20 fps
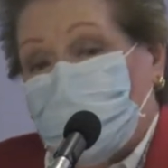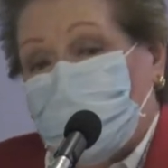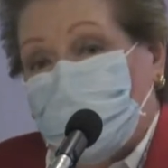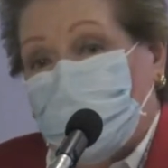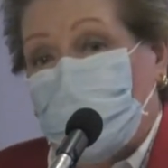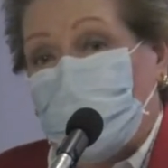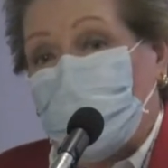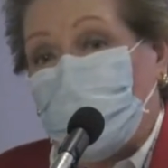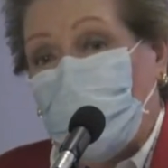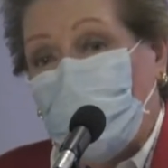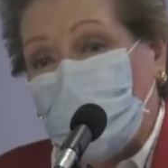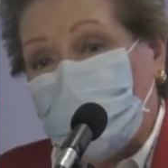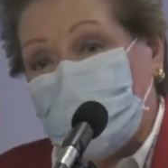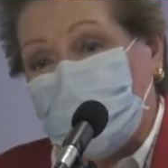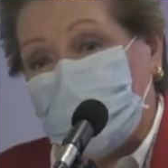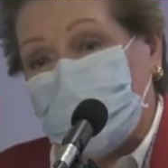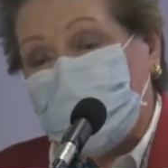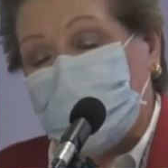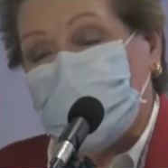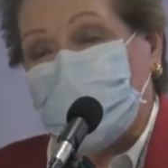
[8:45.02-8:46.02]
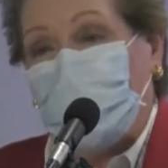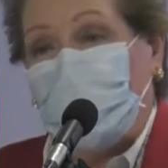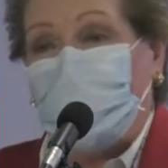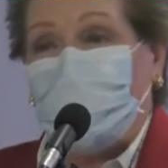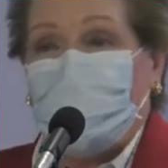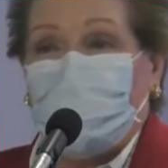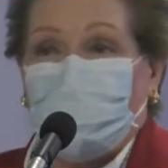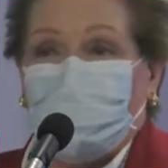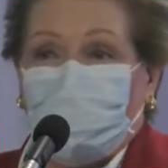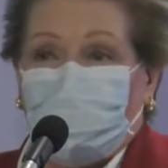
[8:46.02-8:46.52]
We quoted
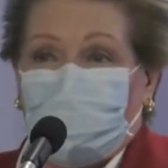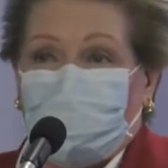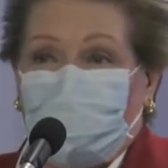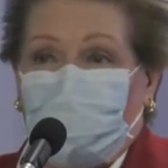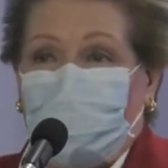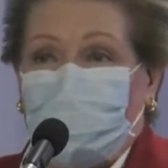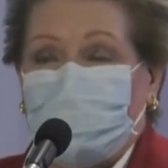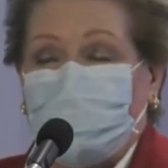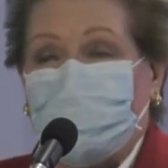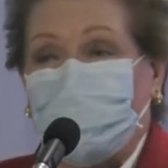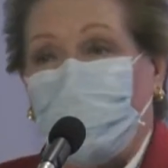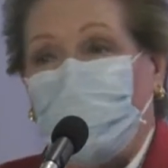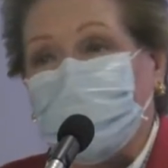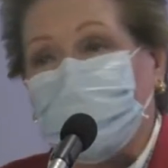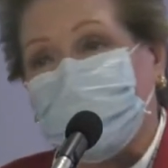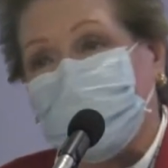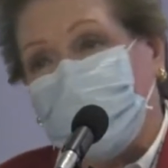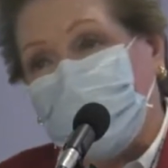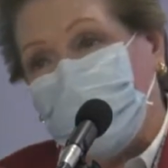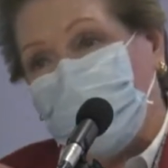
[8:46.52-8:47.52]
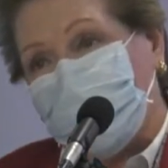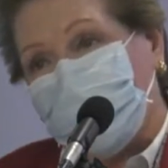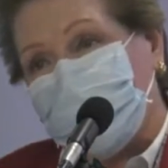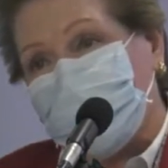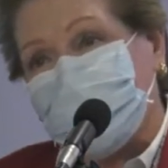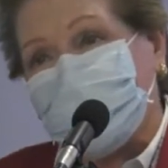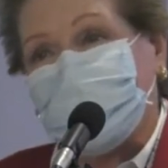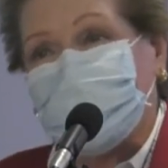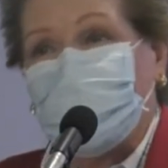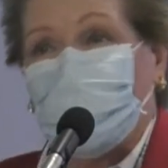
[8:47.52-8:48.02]
80%. I'd say our
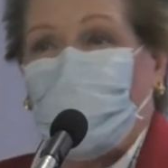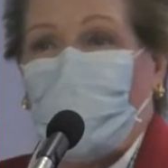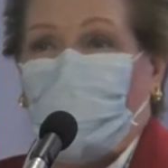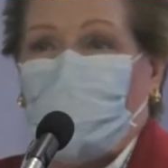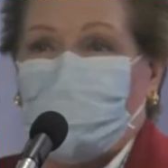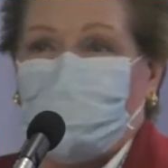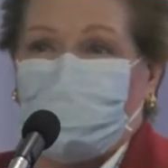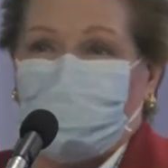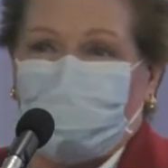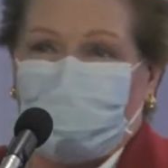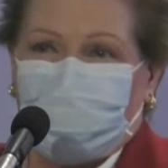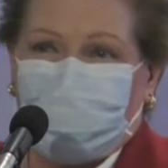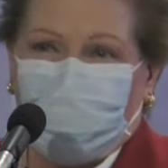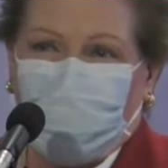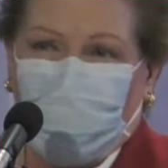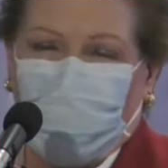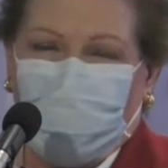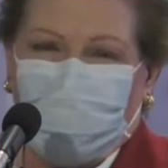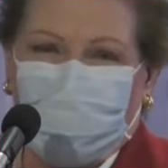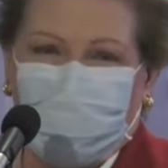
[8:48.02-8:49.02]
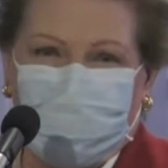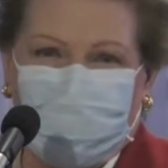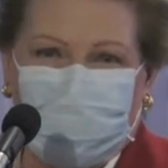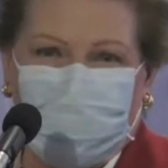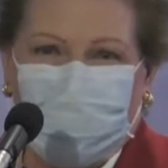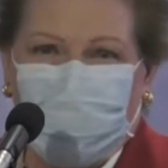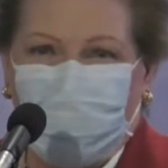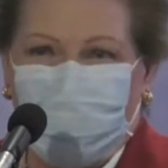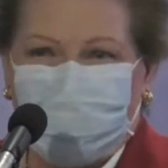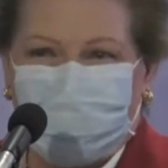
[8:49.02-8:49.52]
system average is probably
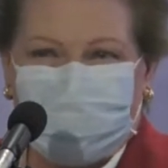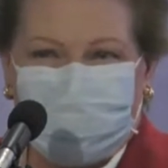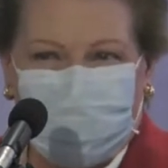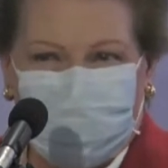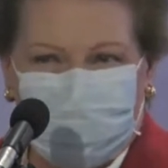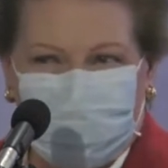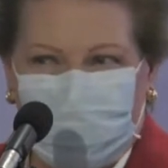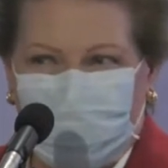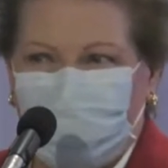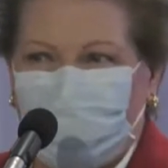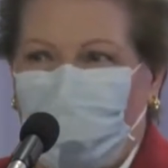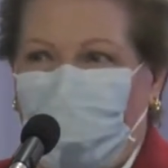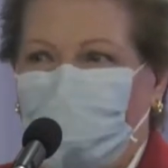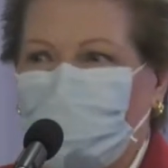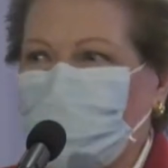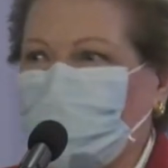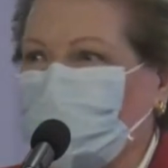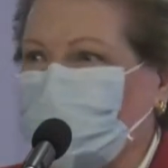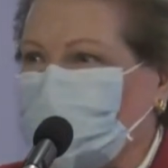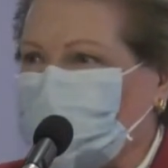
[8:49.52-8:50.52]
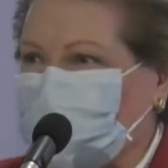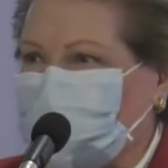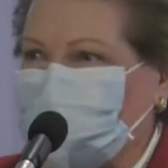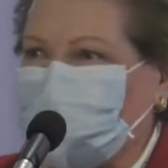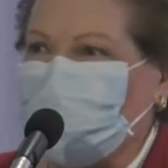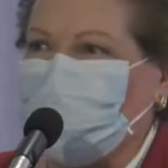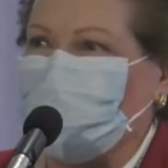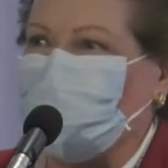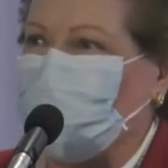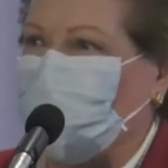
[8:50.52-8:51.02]
about
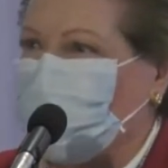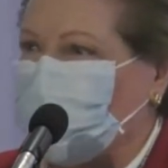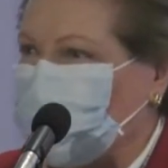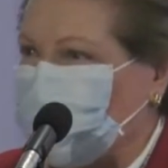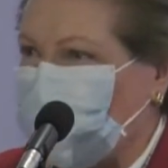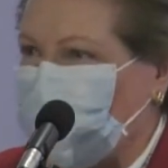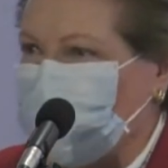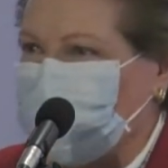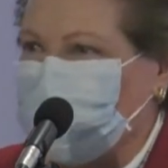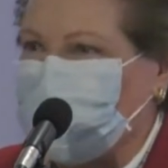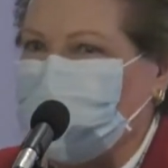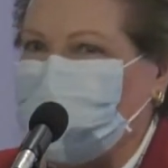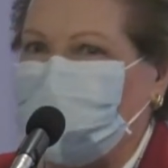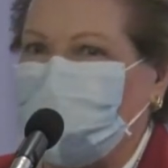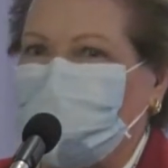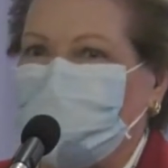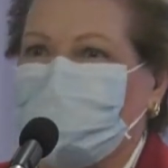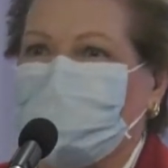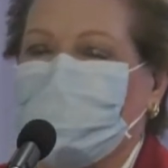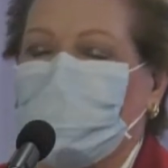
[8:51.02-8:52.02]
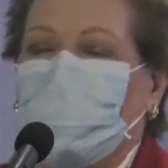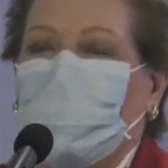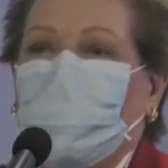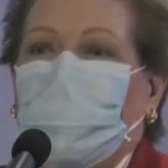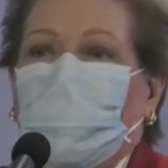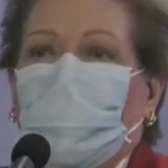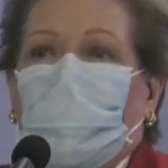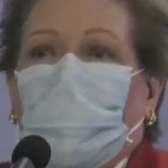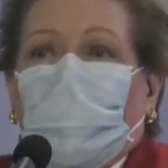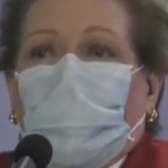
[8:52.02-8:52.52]
75% across all cities.
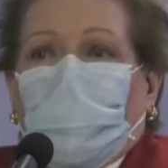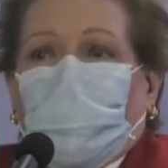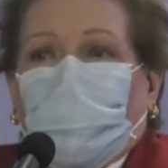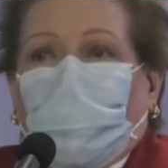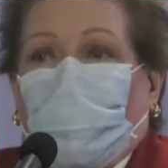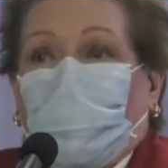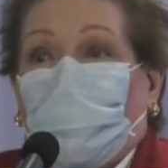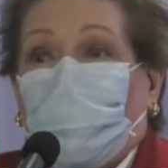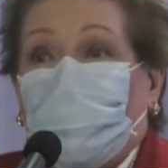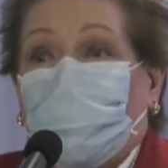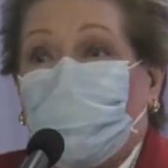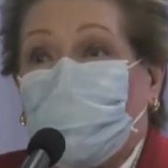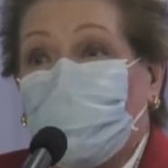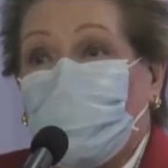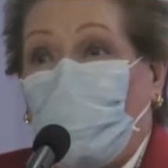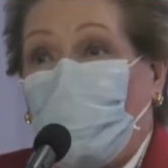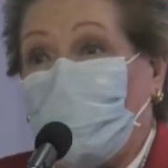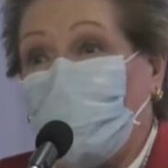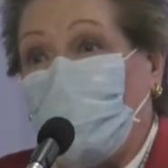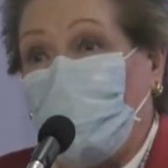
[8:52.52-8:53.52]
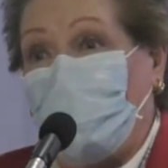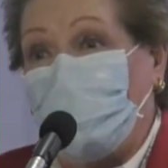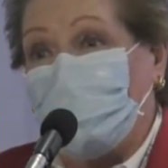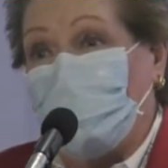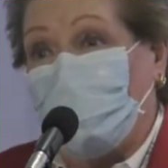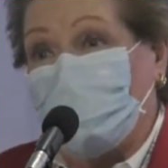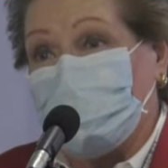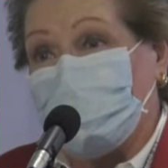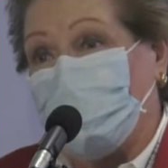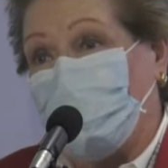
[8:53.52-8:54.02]
But when you talk about
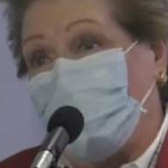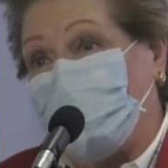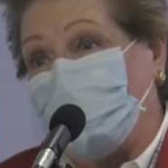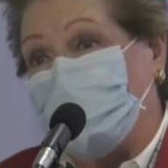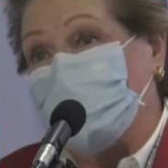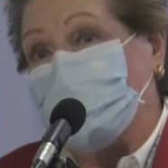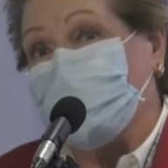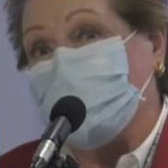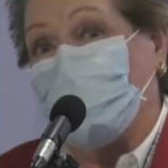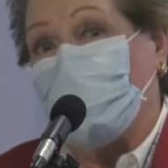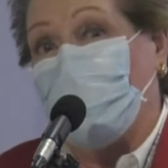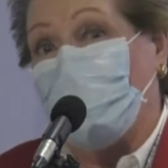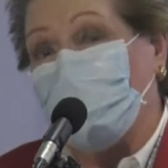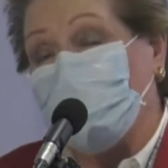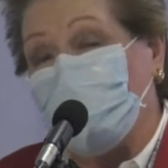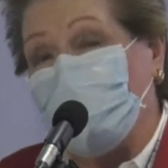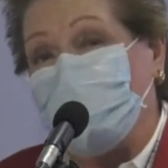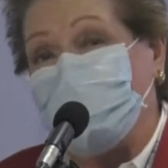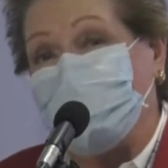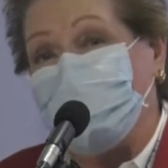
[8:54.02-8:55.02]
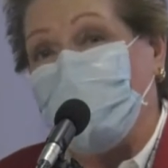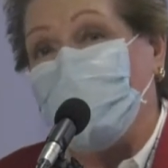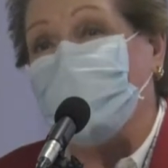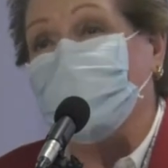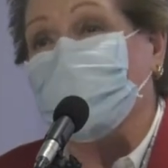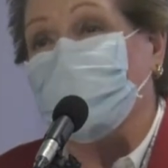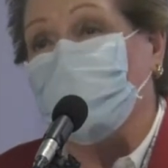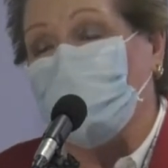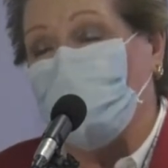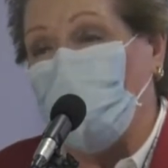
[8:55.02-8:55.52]
Las Vegas on our peak
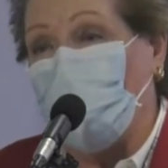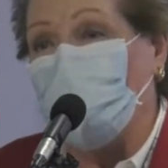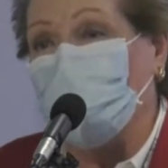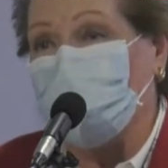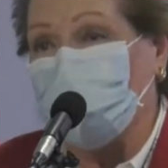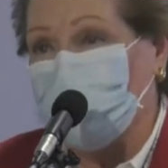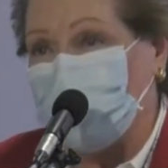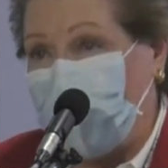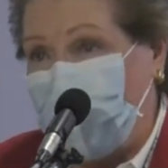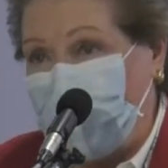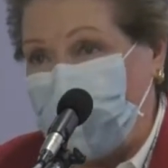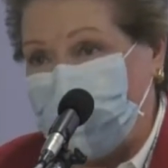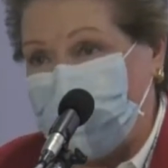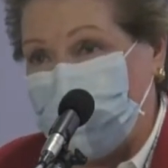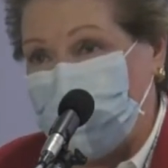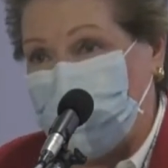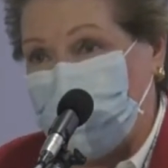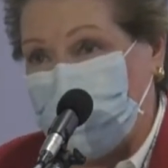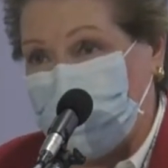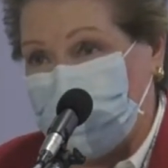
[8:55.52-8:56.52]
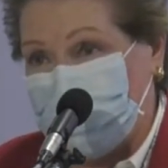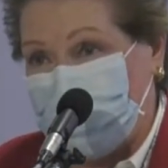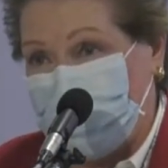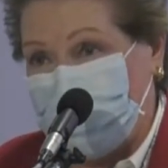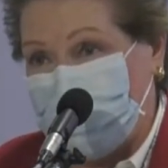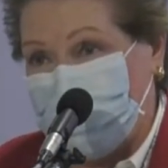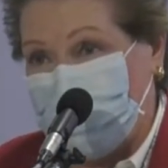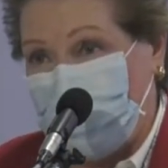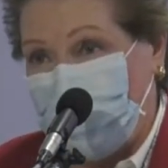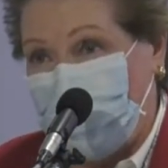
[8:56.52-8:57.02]
days, we're over
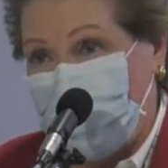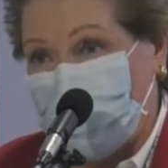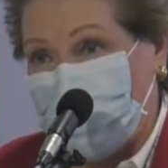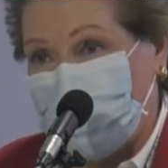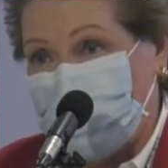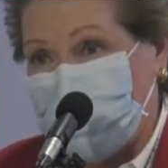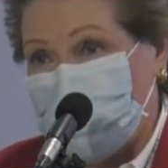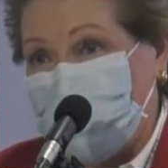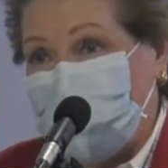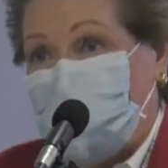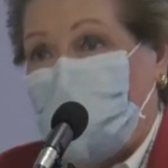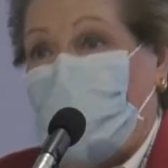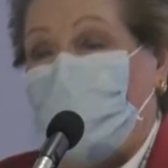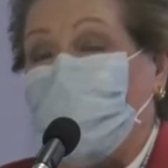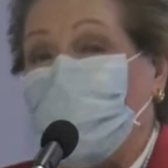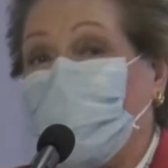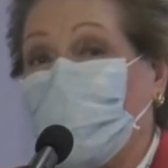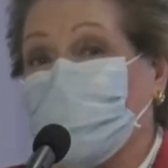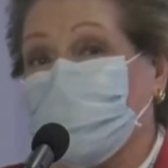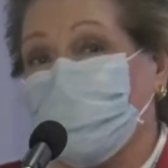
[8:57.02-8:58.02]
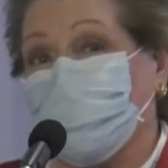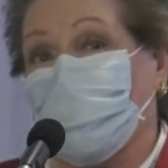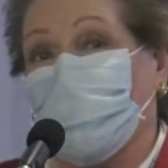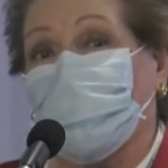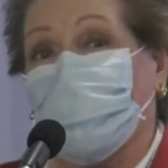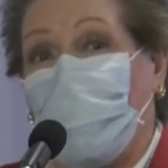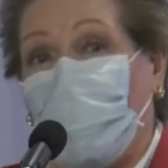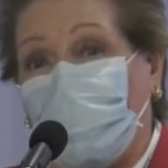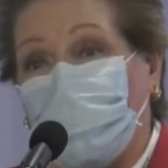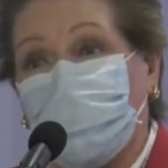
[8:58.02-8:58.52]
90% back. And that's
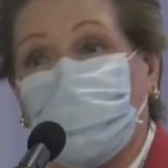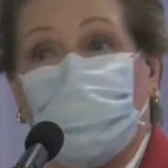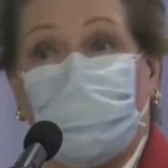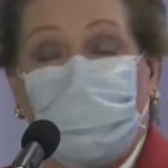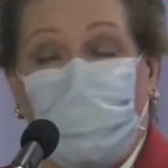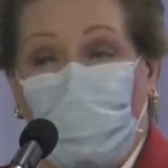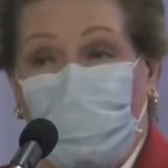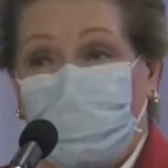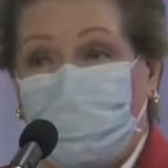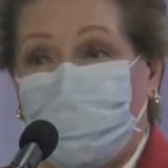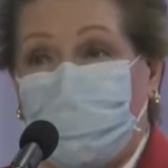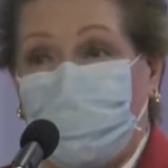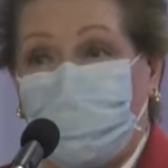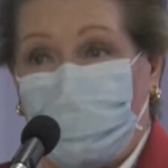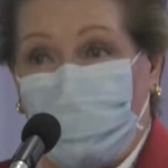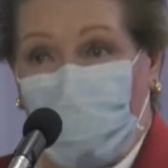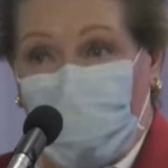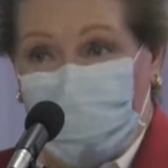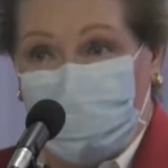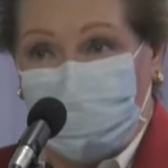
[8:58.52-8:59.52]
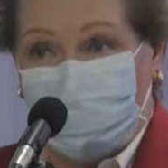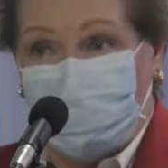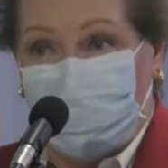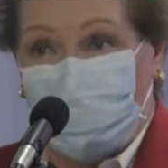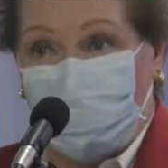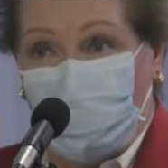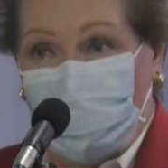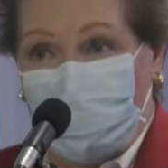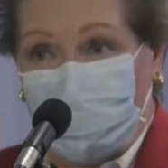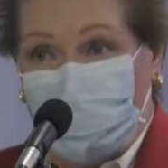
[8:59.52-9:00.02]
without a lot of international
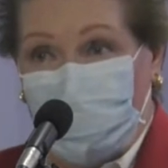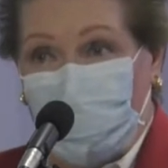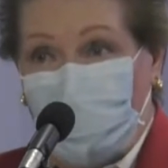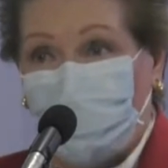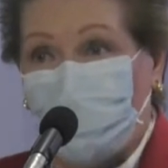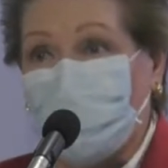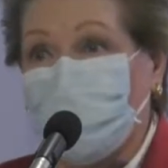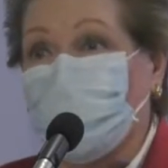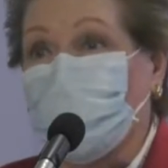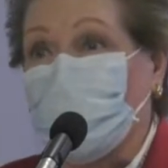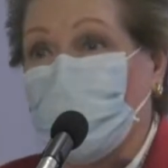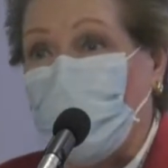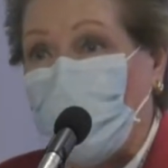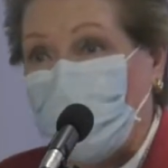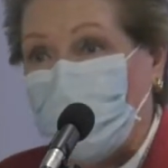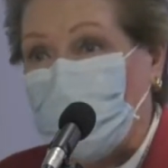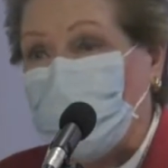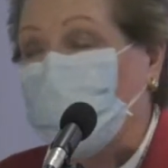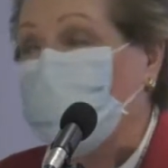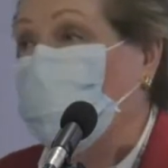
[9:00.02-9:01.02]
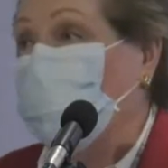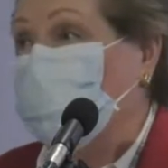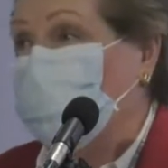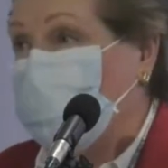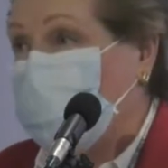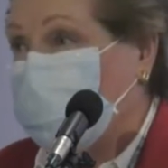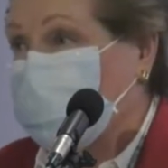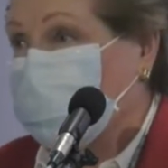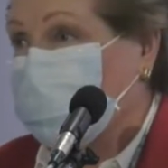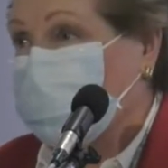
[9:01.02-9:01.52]
right now, which we hope will come
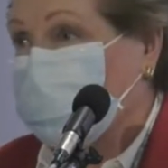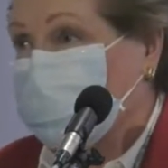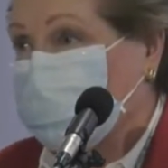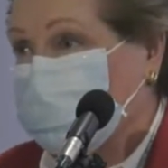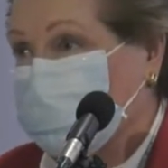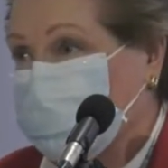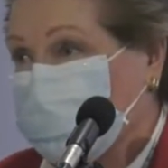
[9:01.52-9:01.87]
back again